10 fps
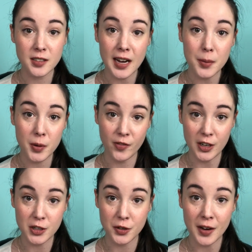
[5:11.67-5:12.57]

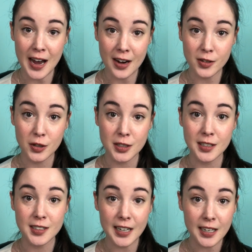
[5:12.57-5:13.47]
non-professional actors in
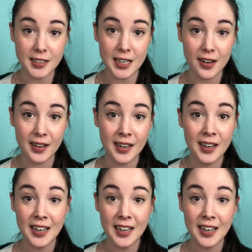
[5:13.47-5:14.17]
secondary